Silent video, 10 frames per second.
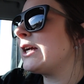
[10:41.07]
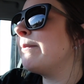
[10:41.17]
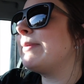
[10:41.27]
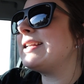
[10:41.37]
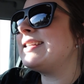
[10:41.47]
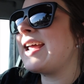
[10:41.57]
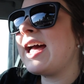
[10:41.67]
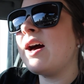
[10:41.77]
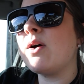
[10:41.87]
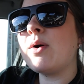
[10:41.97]
But
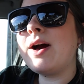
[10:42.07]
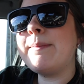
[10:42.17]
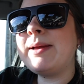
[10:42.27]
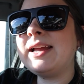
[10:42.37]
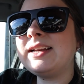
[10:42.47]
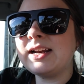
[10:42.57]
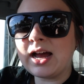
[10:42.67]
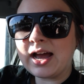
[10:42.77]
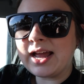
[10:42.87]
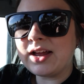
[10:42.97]
now Peyton and
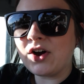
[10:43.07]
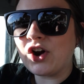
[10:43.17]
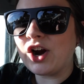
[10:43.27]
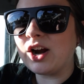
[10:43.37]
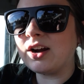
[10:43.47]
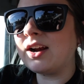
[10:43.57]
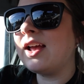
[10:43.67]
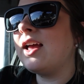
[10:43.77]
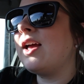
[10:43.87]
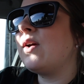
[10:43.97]
I are
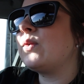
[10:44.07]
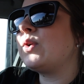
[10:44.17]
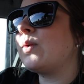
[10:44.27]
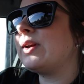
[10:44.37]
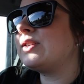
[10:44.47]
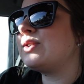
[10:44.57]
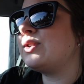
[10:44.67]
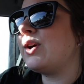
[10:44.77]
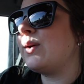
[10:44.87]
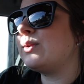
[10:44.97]
going to
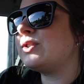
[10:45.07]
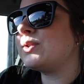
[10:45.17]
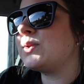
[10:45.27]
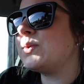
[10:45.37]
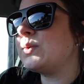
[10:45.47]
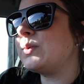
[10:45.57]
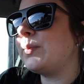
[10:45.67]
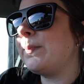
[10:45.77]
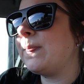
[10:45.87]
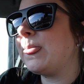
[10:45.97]
go to
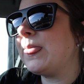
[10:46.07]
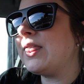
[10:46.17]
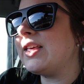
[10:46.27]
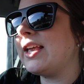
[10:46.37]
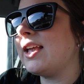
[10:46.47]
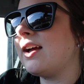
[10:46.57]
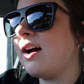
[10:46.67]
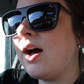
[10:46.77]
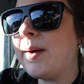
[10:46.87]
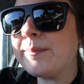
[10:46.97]

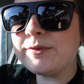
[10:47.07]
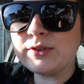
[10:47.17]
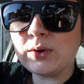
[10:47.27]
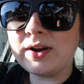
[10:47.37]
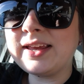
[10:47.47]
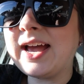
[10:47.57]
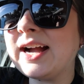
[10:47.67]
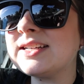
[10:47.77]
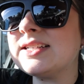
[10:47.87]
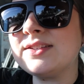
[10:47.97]
the Florida
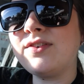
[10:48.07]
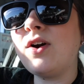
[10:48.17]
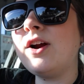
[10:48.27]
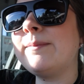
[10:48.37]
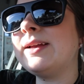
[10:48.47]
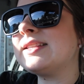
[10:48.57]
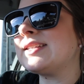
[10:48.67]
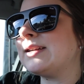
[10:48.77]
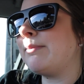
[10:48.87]
Cactus Farm. It's in